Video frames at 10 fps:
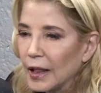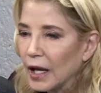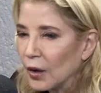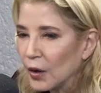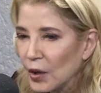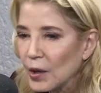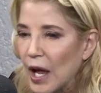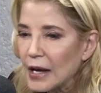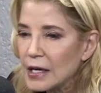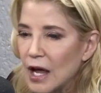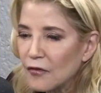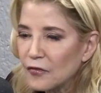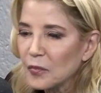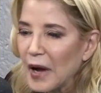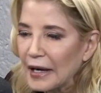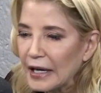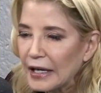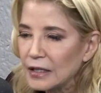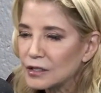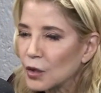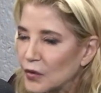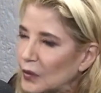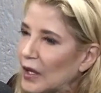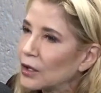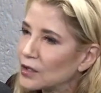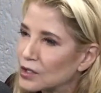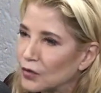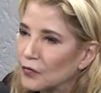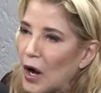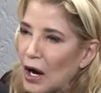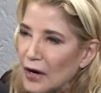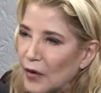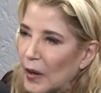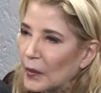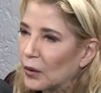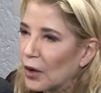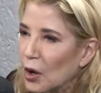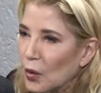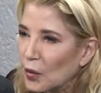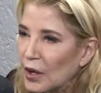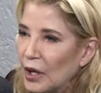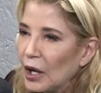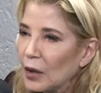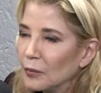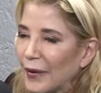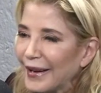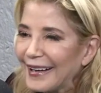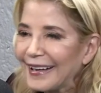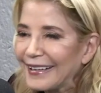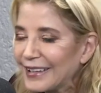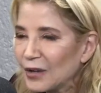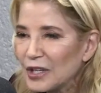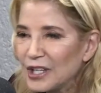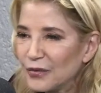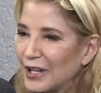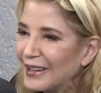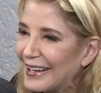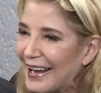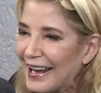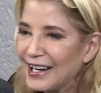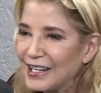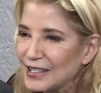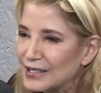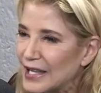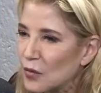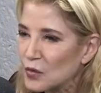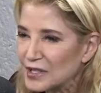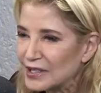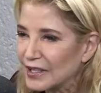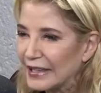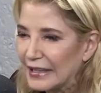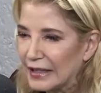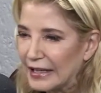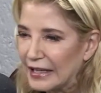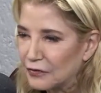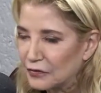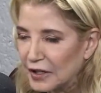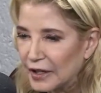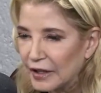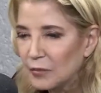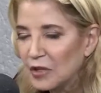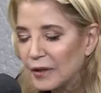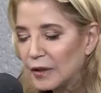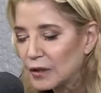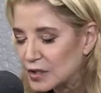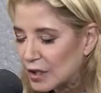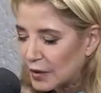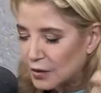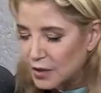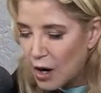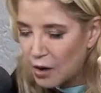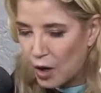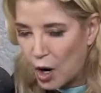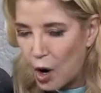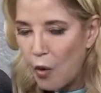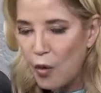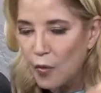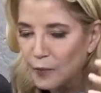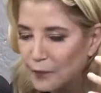earn enough money so that they could survive on their own. But, even in the 80s, that was iffy. I mean, there are a whole